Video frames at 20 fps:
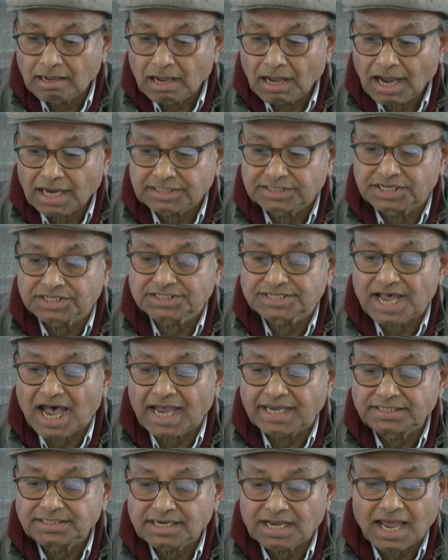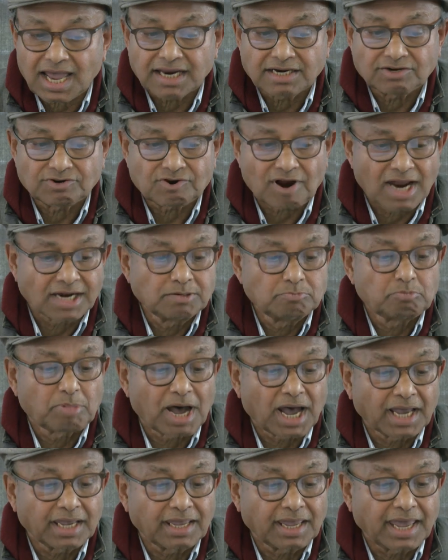are designed and run
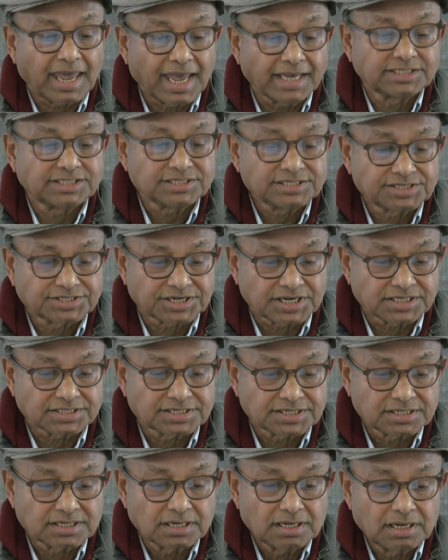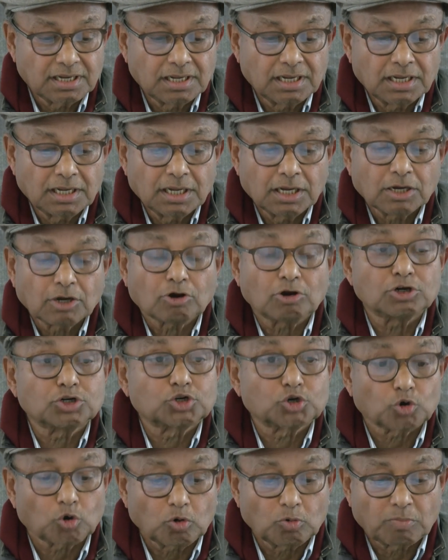by agencies
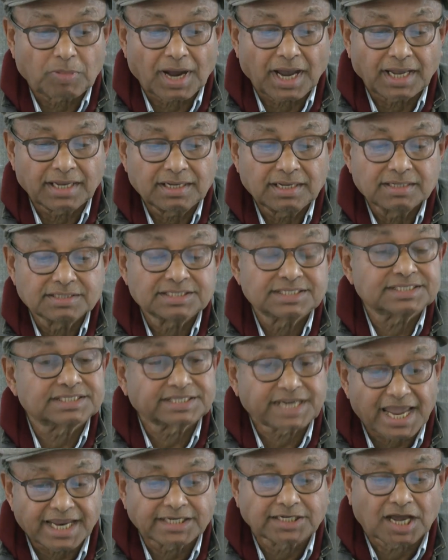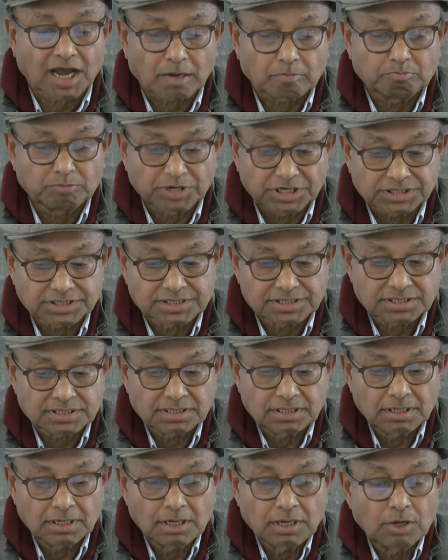controlled by state governments
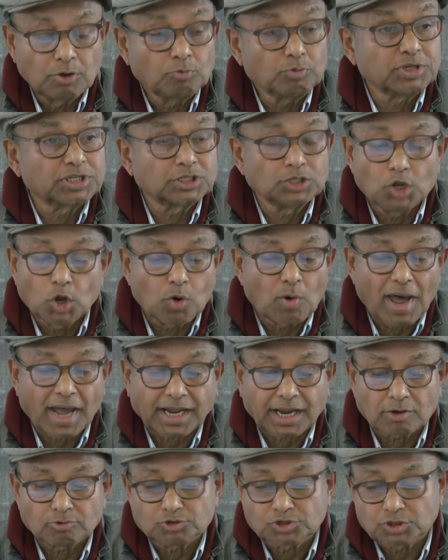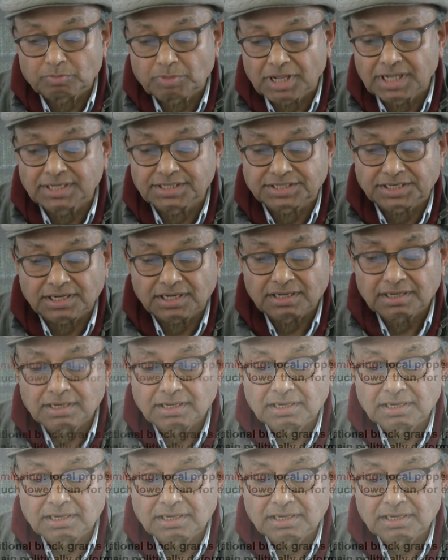with no accountability